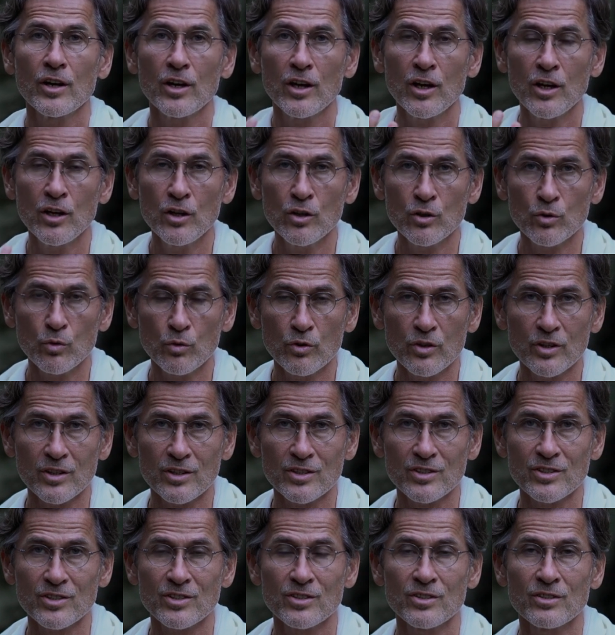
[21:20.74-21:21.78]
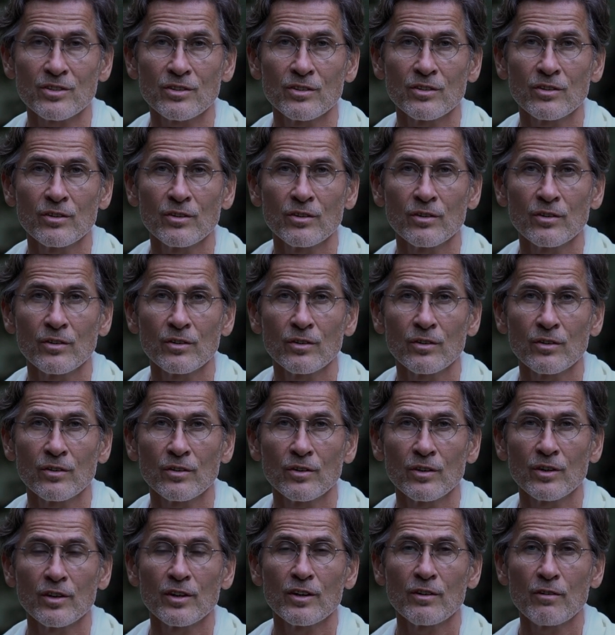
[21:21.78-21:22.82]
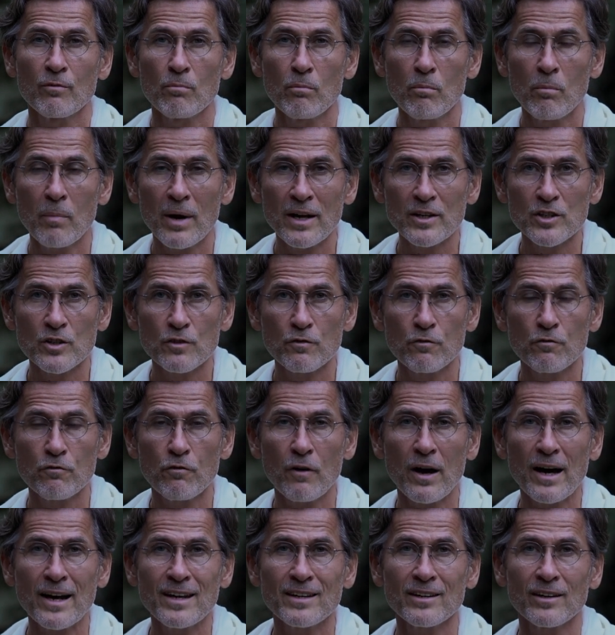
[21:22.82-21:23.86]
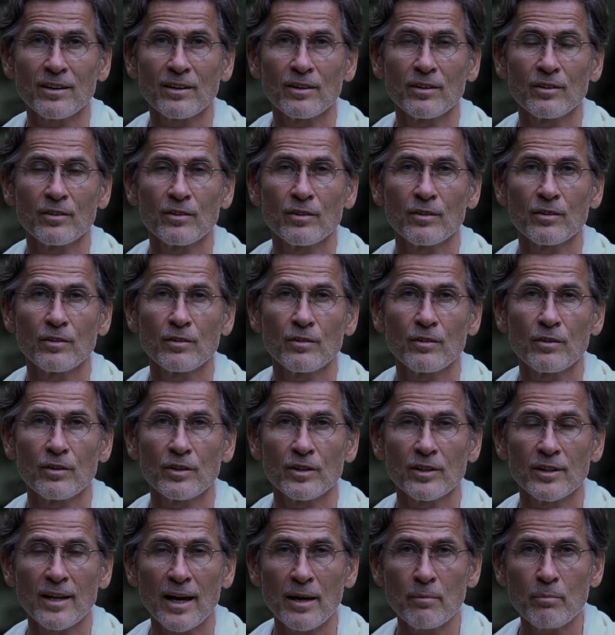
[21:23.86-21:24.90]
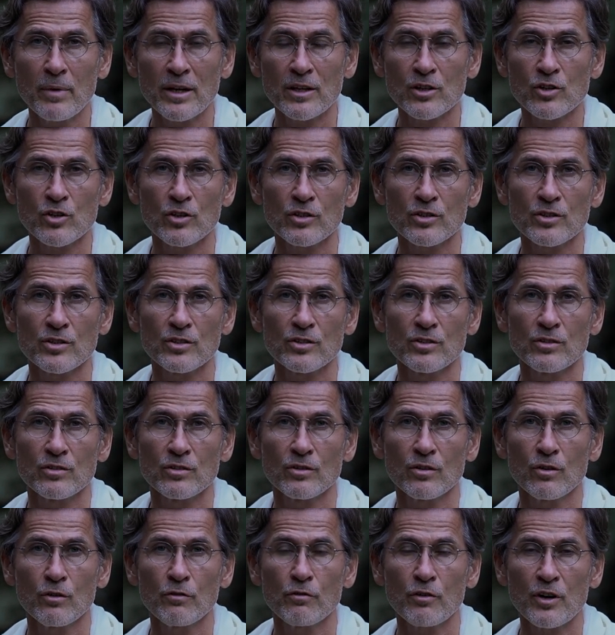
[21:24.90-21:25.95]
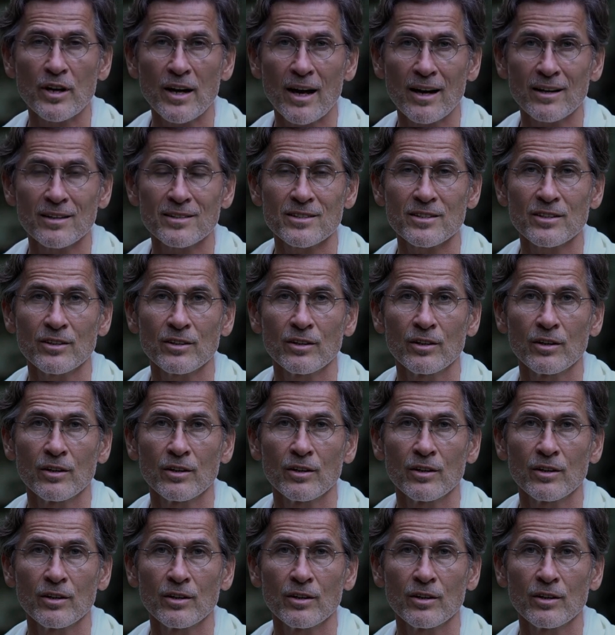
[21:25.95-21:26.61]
into this much finer dimensions of reality,